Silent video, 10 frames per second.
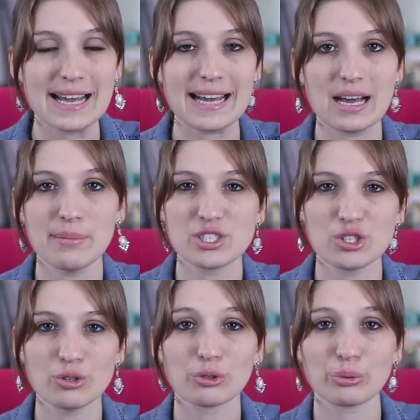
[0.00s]
And
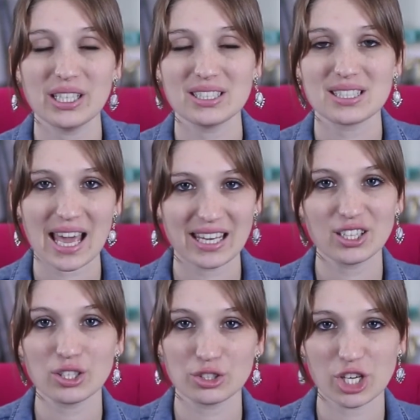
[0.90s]
so you can read
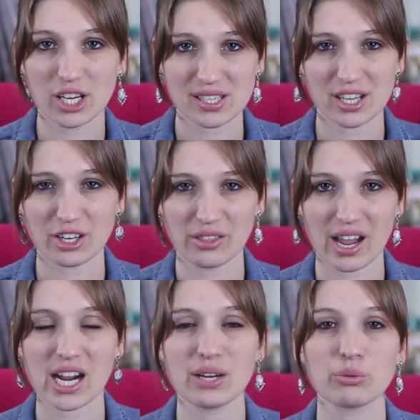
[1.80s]
tiny little chunks here or
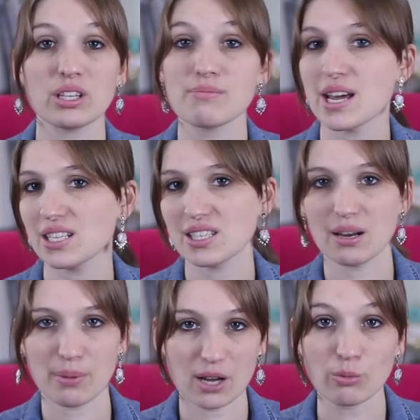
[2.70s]
there and really
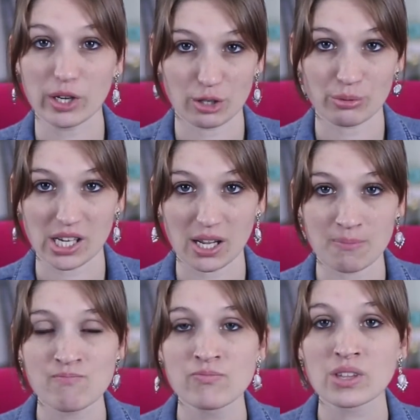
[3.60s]
meditate upon what you're
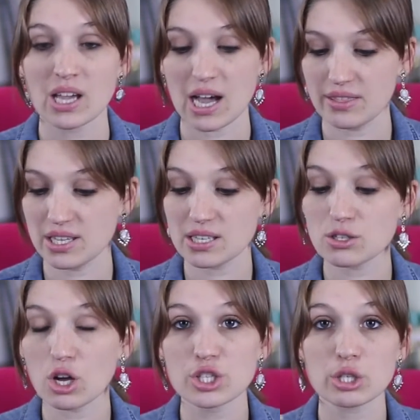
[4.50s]
reading. This
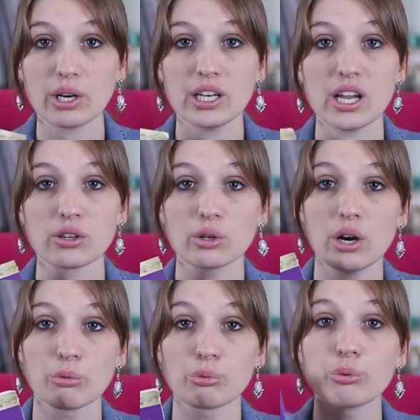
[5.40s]
is also
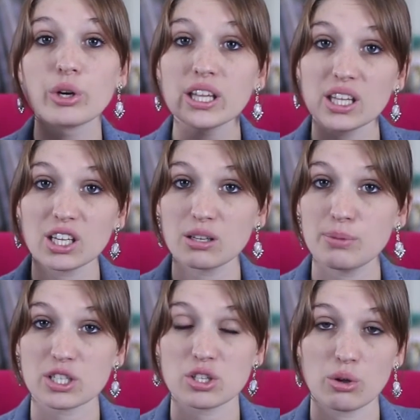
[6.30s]
a really good
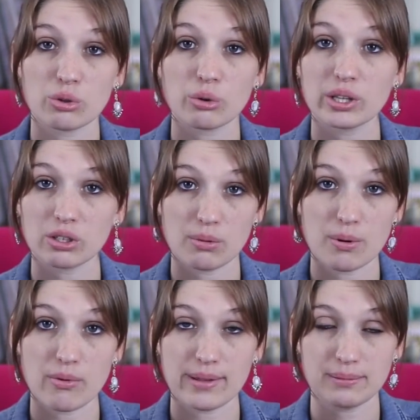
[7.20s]
book to go through with a group
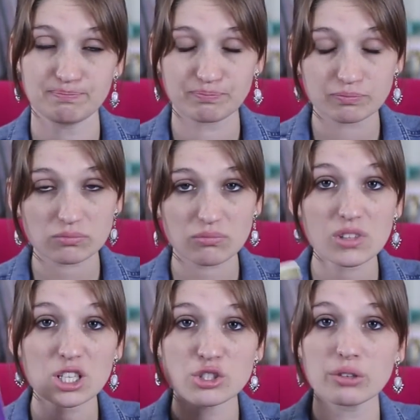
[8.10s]
of women.
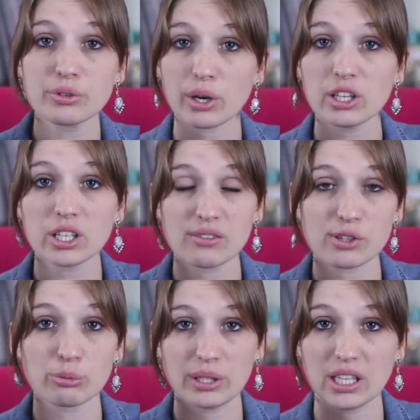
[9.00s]
So if you are looking
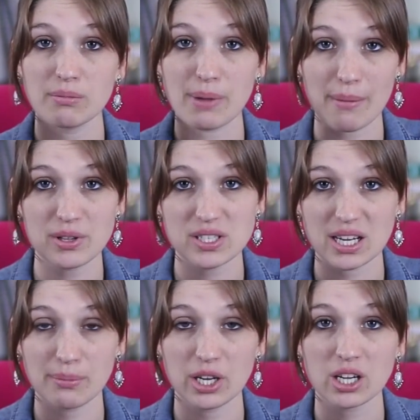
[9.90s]
for a really good Bible
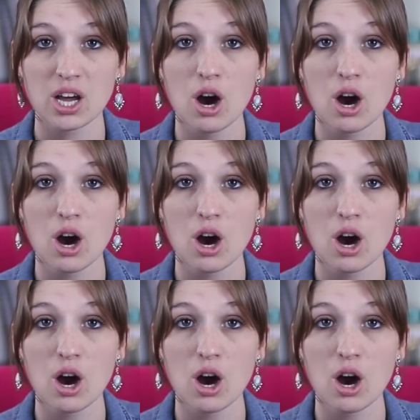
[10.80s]
study book